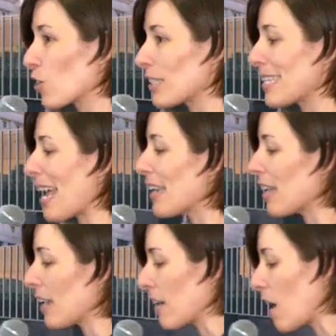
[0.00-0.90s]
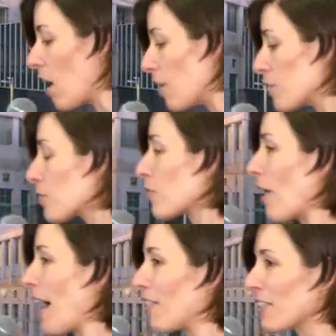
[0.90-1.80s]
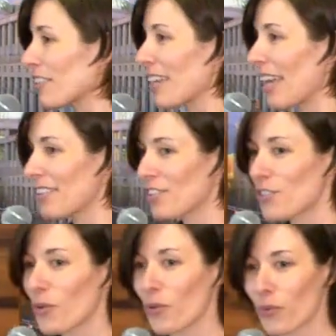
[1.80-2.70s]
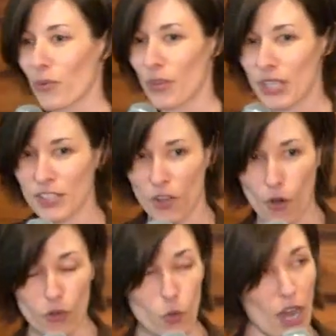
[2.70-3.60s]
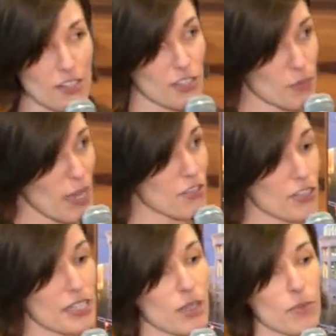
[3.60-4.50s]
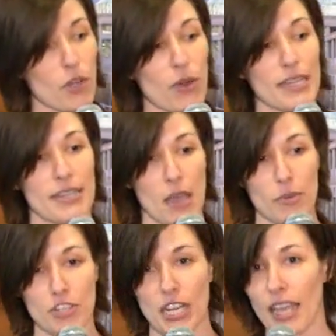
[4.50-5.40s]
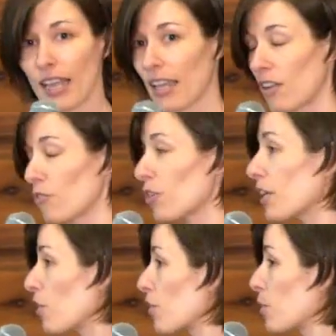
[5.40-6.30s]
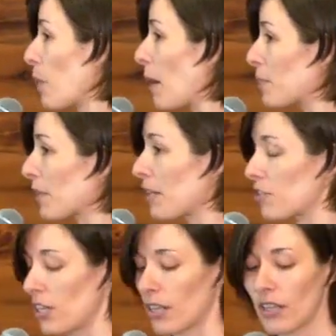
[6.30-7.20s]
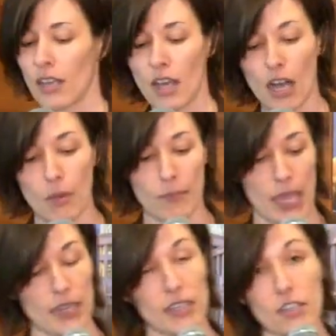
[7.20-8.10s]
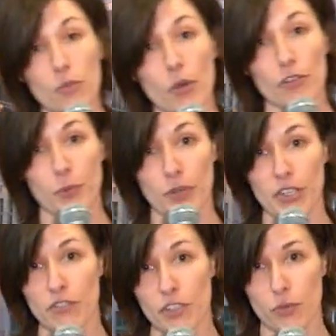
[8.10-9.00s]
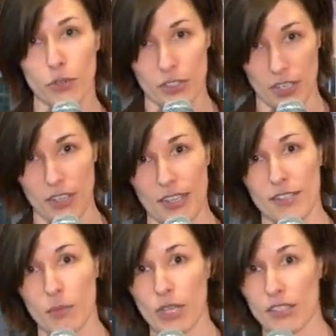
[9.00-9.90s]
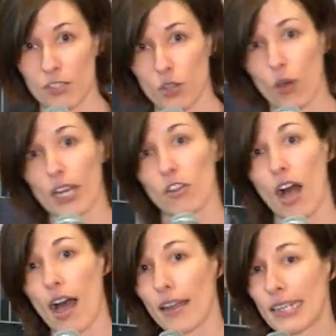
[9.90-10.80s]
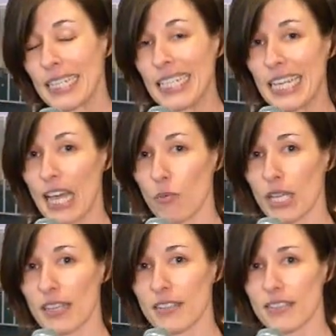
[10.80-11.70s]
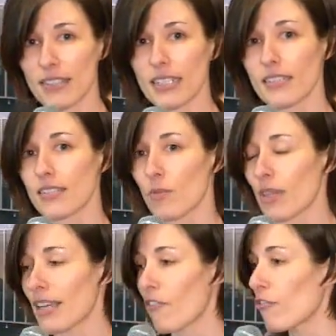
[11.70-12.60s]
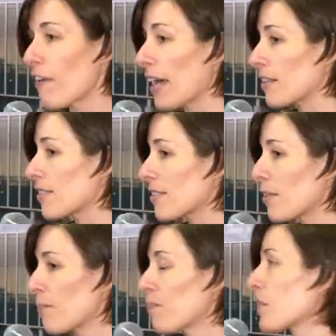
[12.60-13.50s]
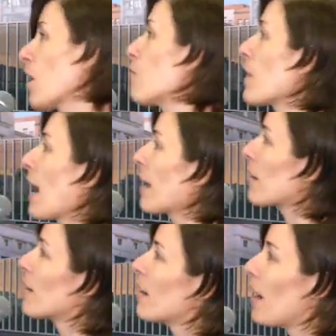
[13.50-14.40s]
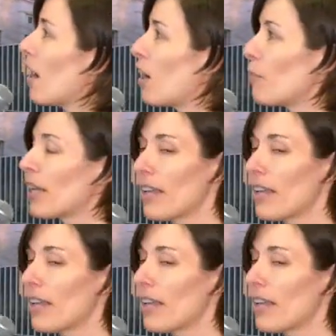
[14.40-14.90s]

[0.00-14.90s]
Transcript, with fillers: denning under the ground. And so this overwash, especially, can be quite damaging and can really hurt the population um, and kill multiple individuals, and in some cases, quite a lot. And we can see some of the effects of that um,